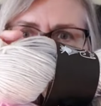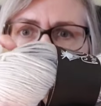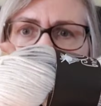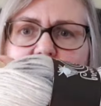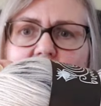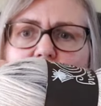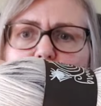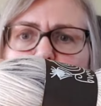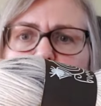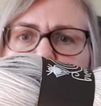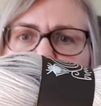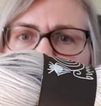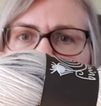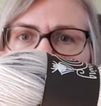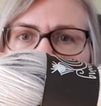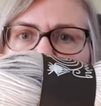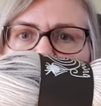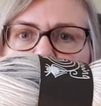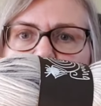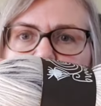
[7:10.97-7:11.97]
And I
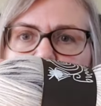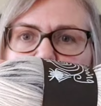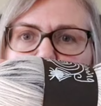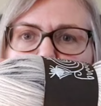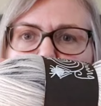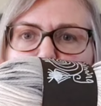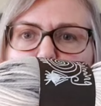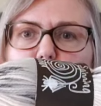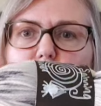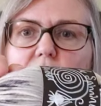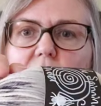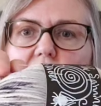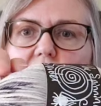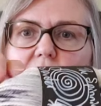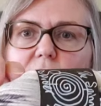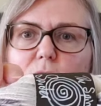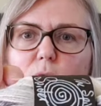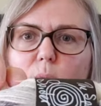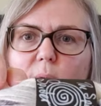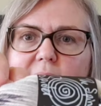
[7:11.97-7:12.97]
received these 2
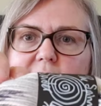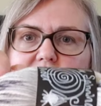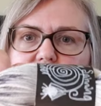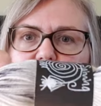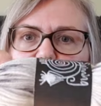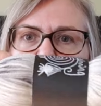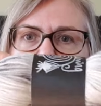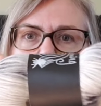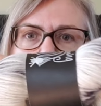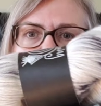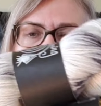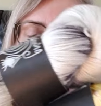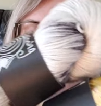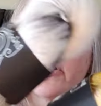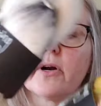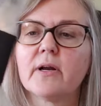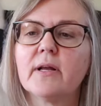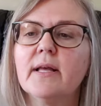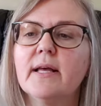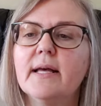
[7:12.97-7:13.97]
colorways from
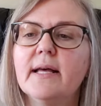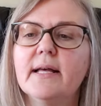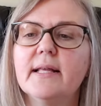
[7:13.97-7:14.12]
her.